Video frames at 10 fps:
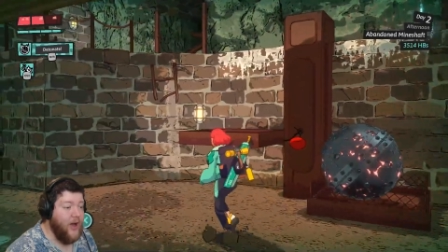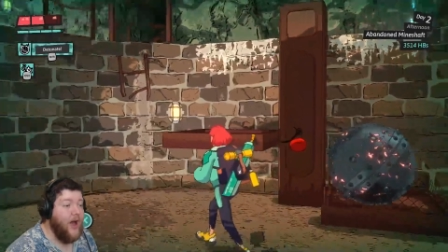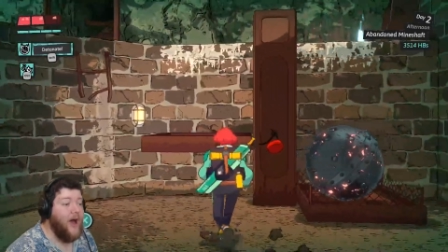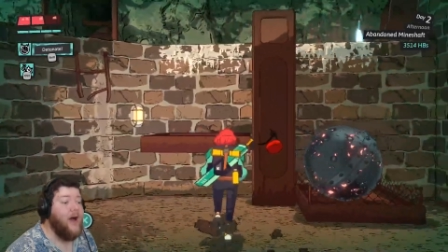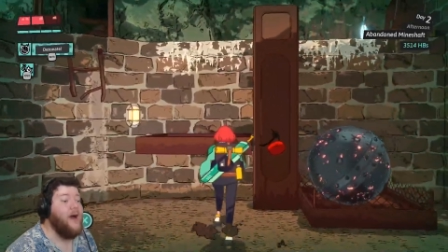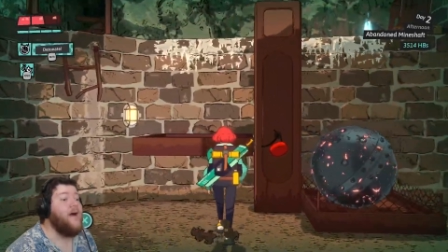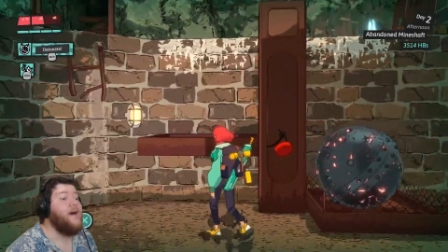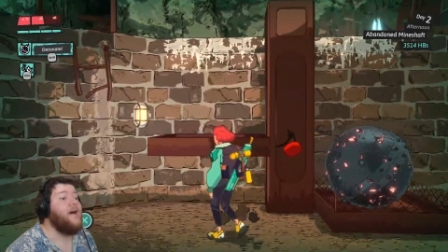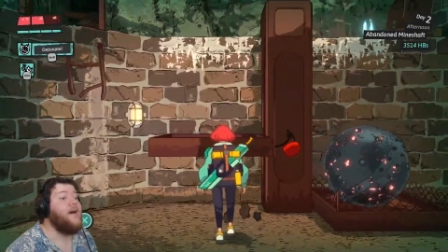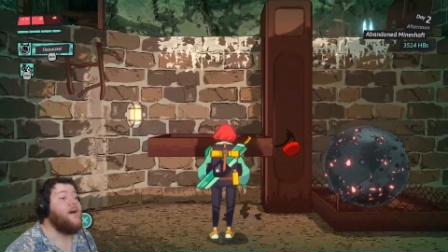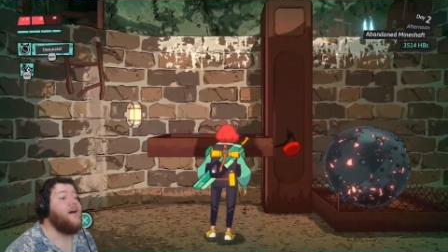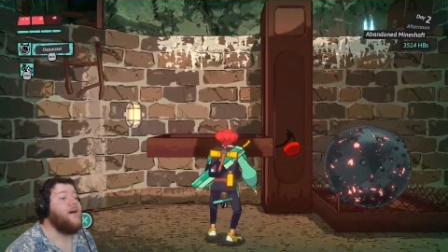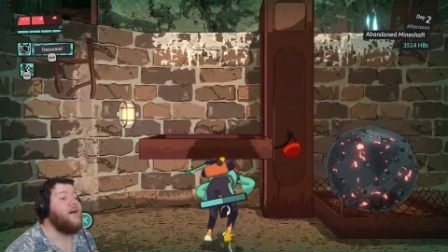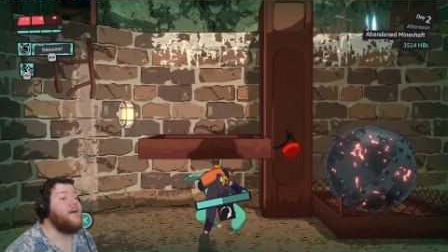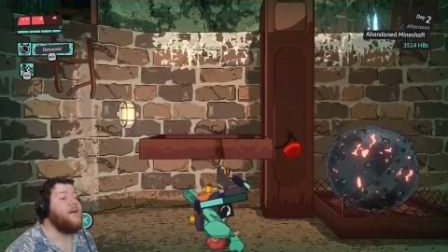
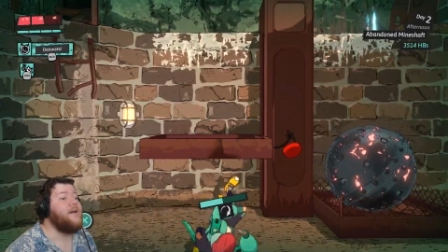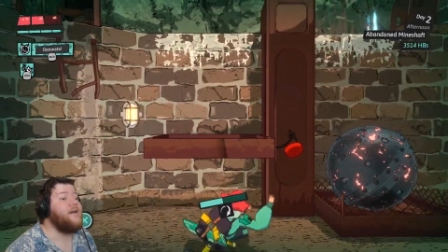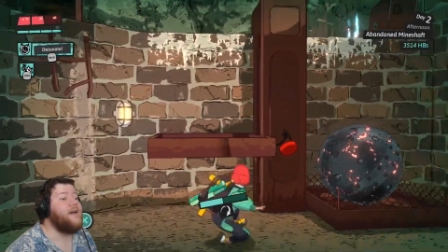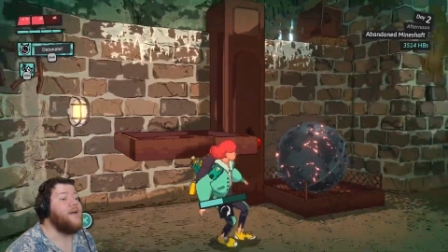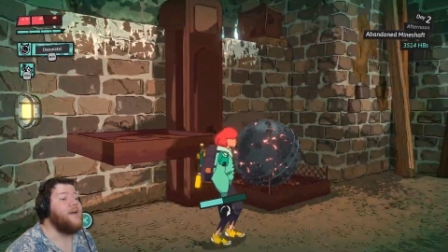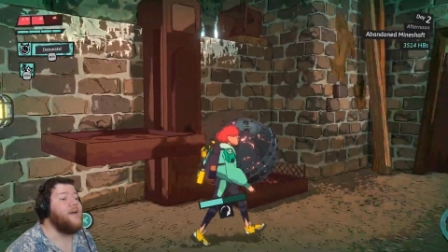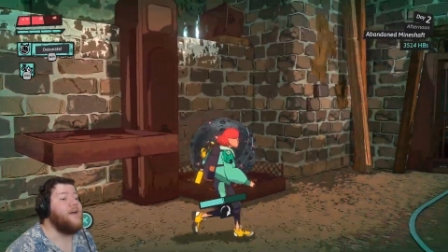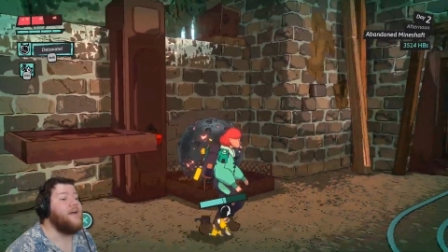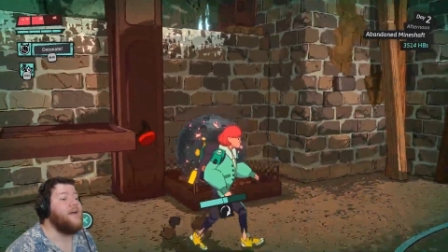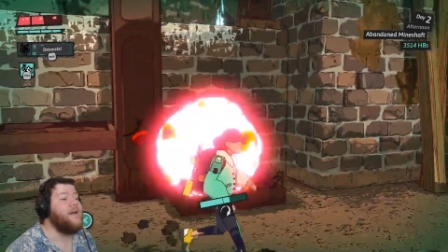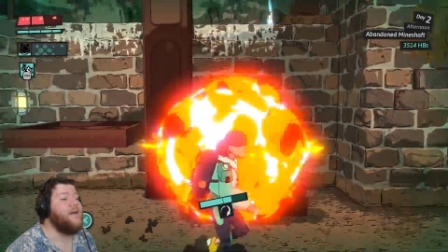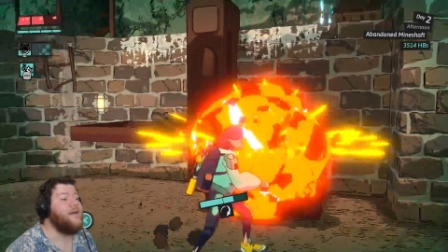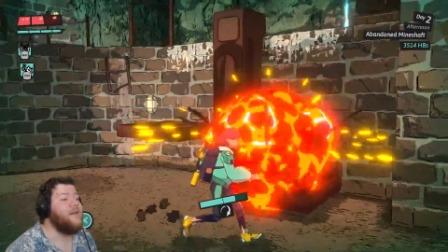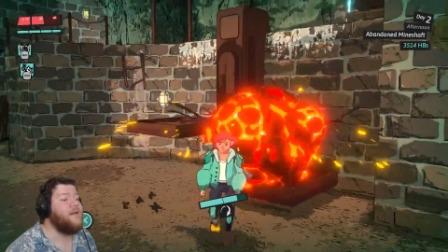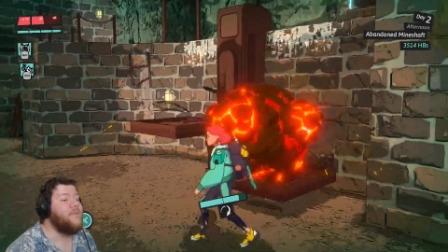I
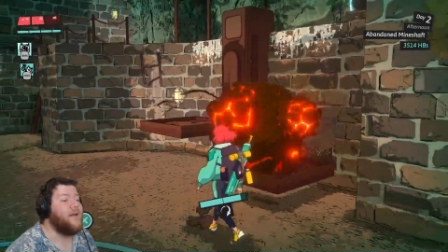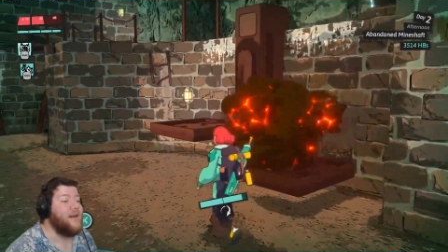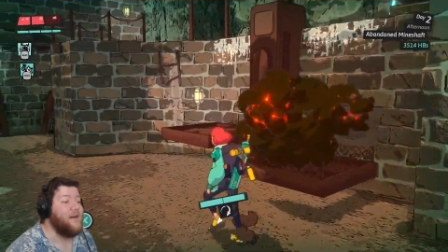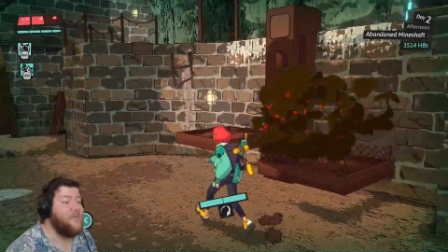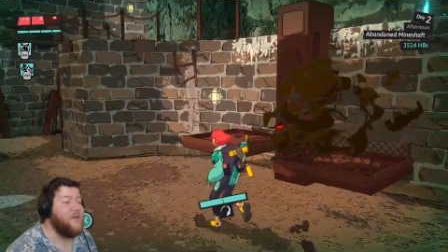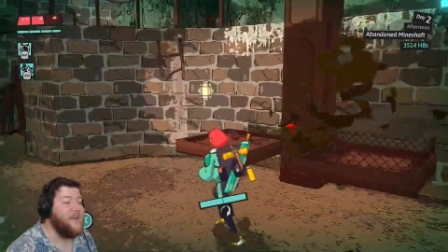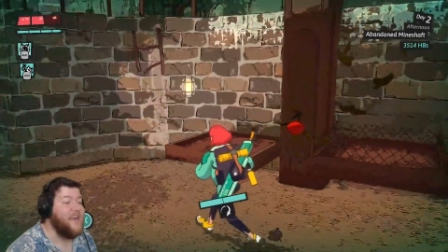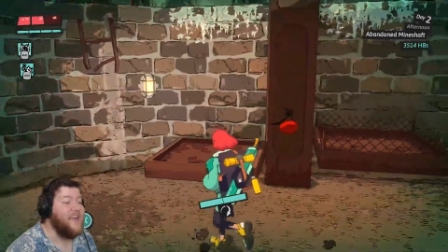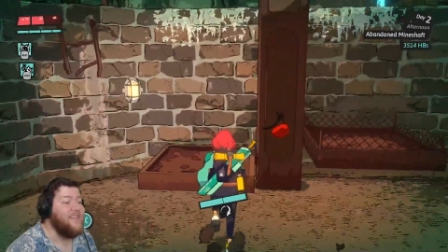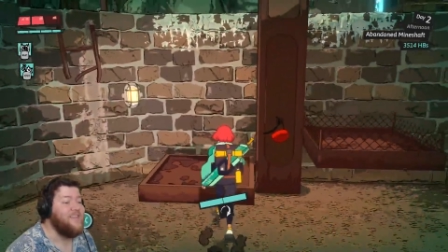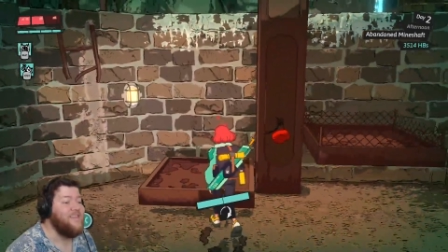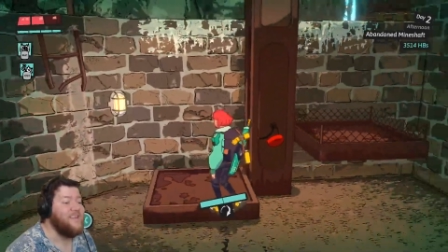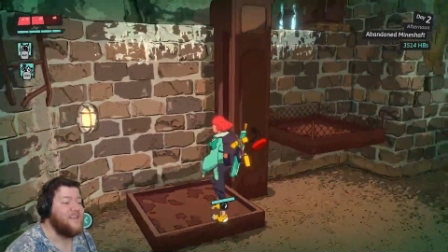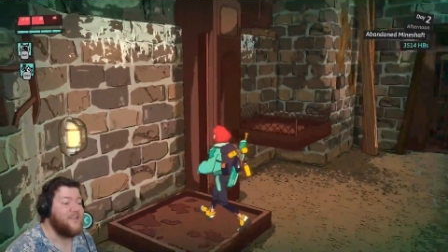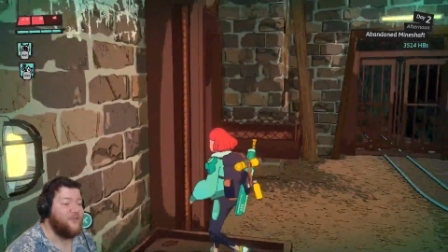can, but I need to be in
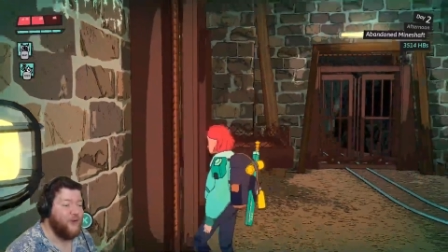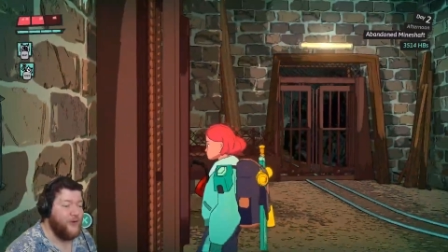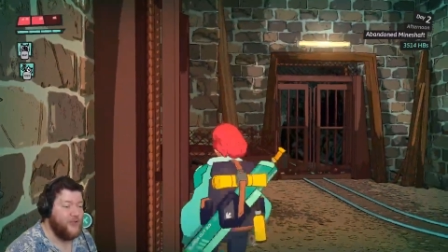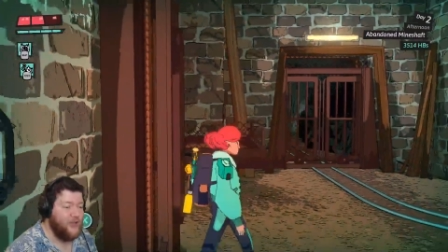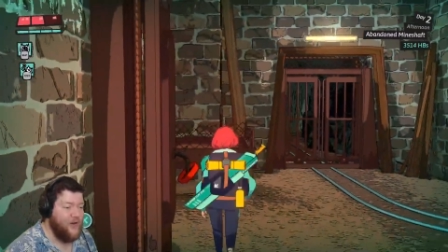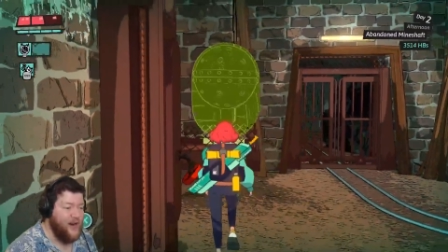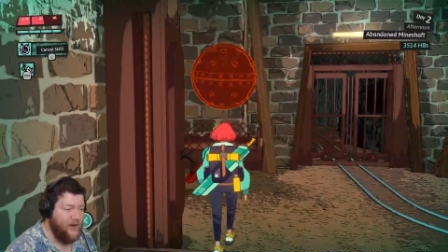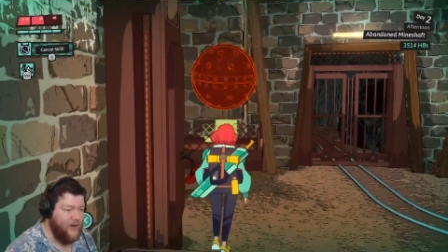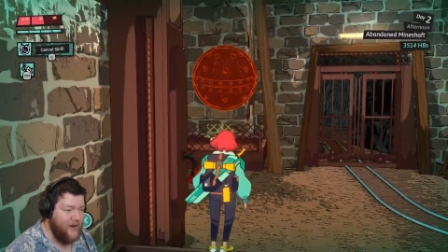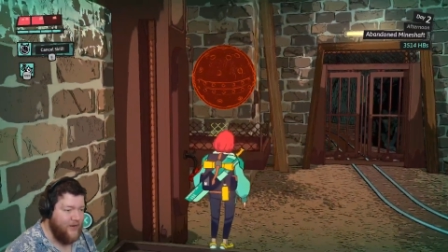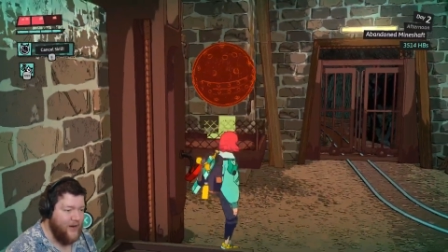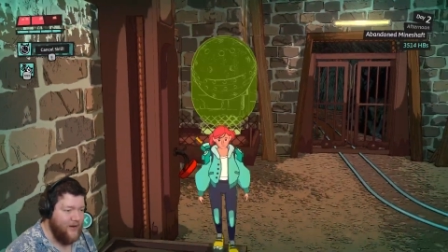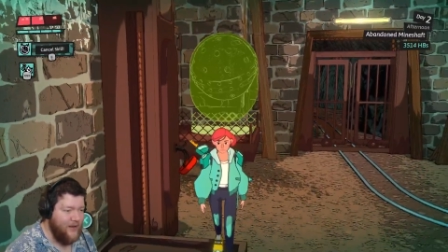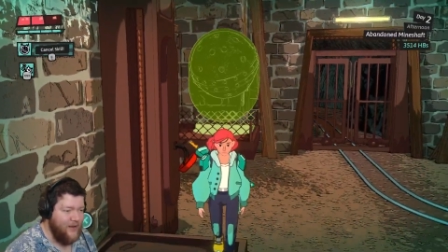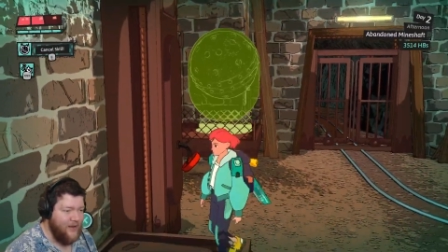this first. All right, all right, all right.
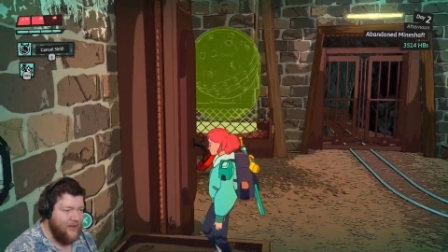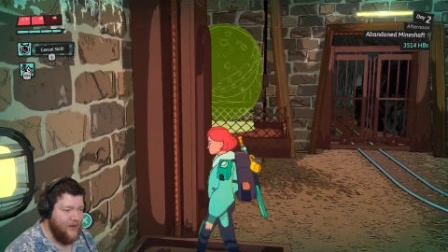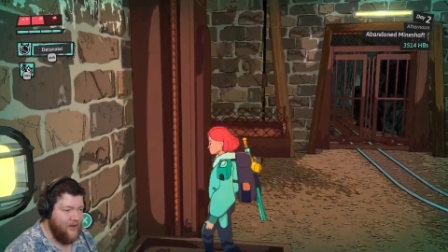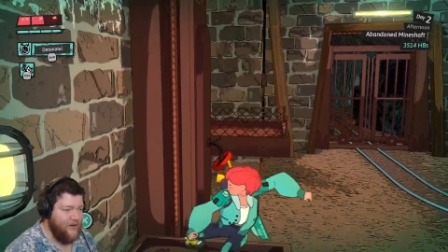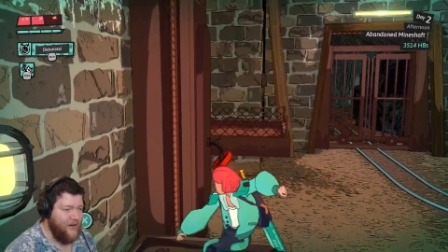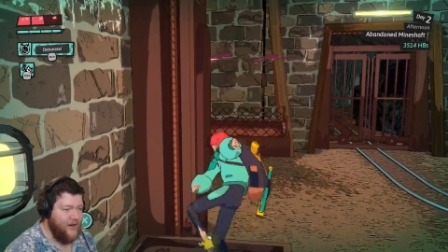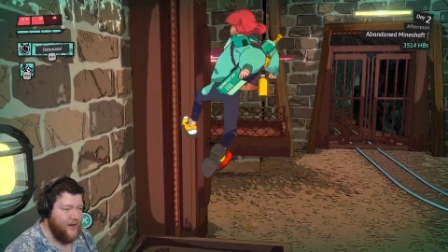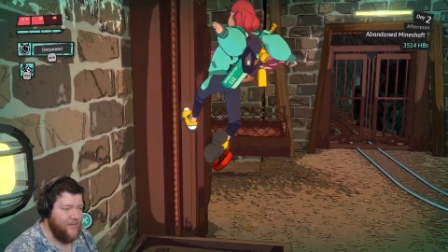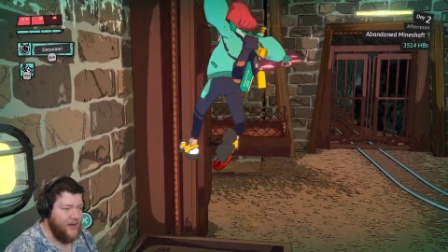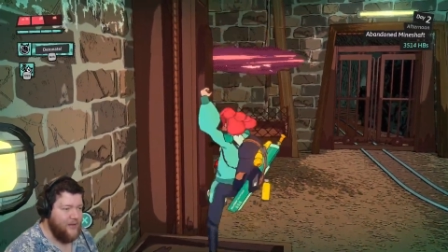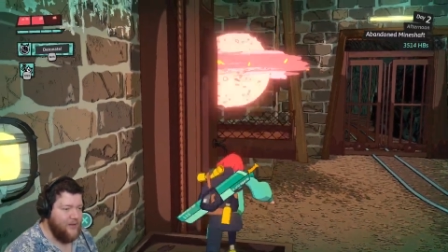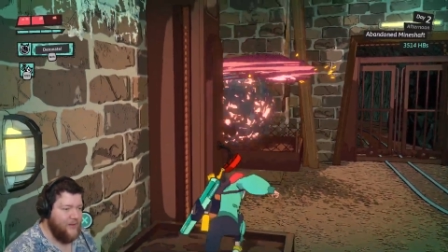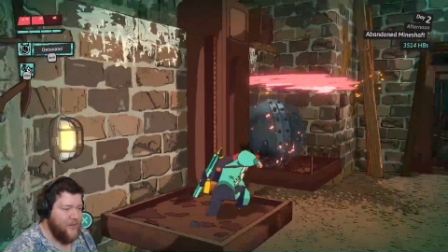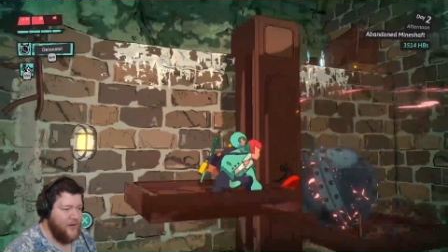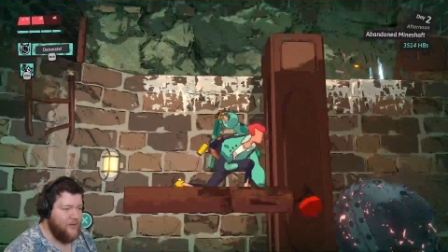All right, I'm getting there,
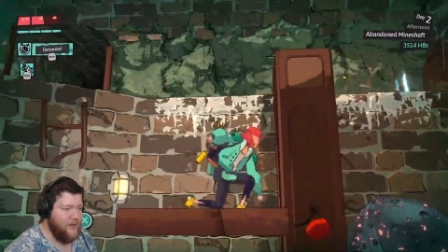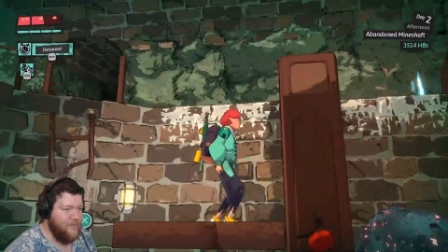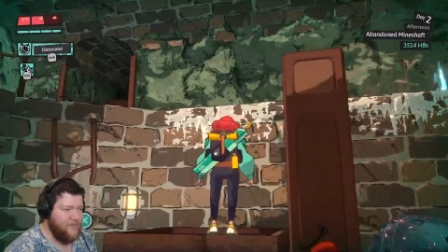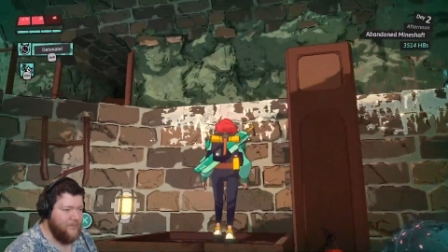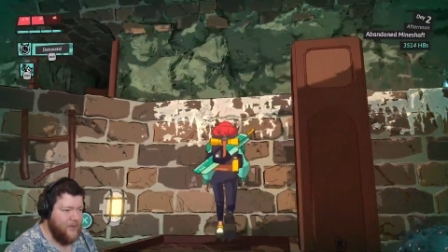I'm getting there.